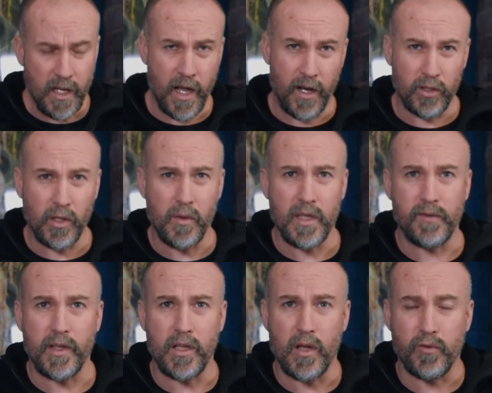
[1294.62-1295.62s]
I do
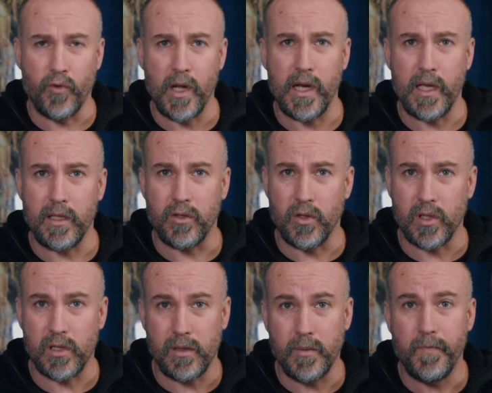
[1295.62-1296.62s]
these videos really
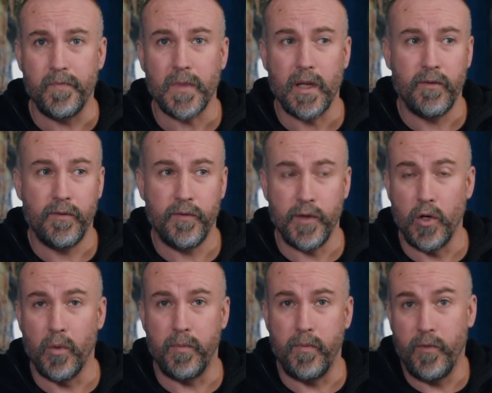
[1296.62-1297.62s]
just for
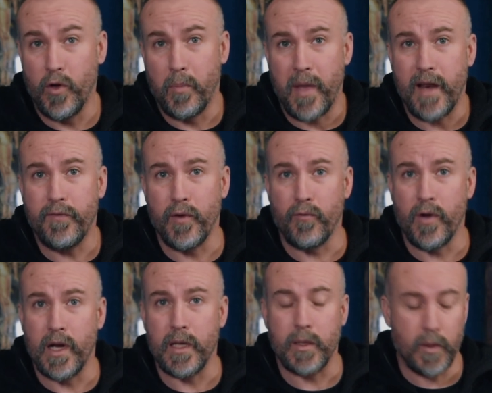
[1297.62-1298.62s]
your benefit,
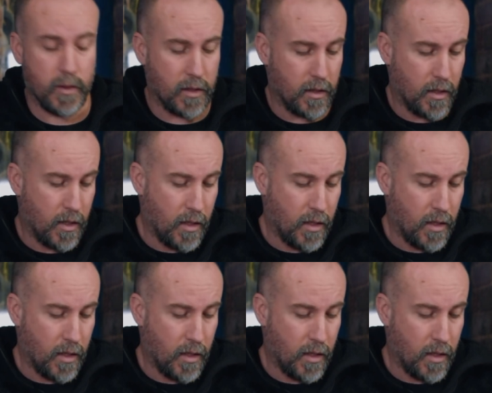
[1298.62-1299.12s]
really, because